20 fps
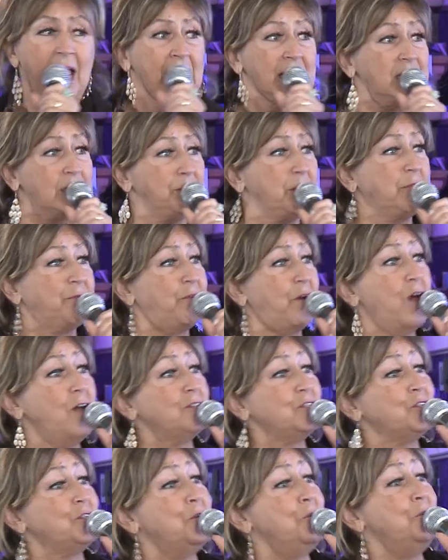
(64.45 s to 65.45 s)
Smith
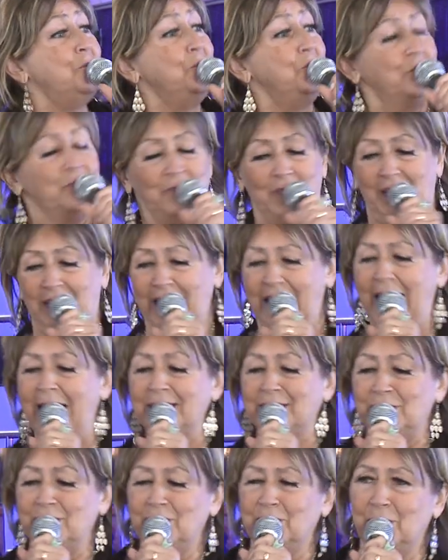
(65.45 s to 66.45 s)
Falls to
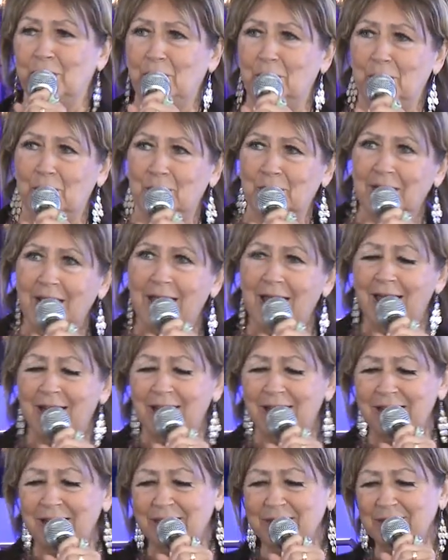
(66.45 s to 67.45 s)
Forgotten Old
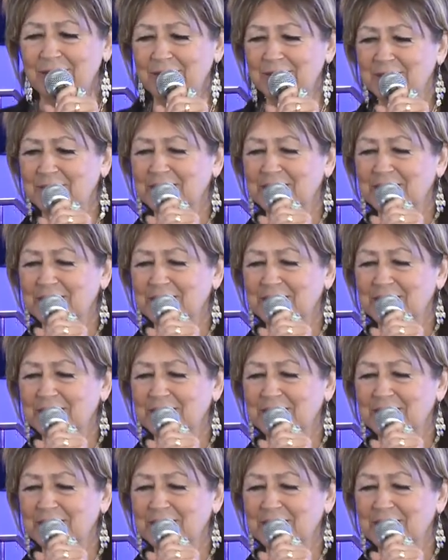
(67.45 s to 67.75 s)
Line.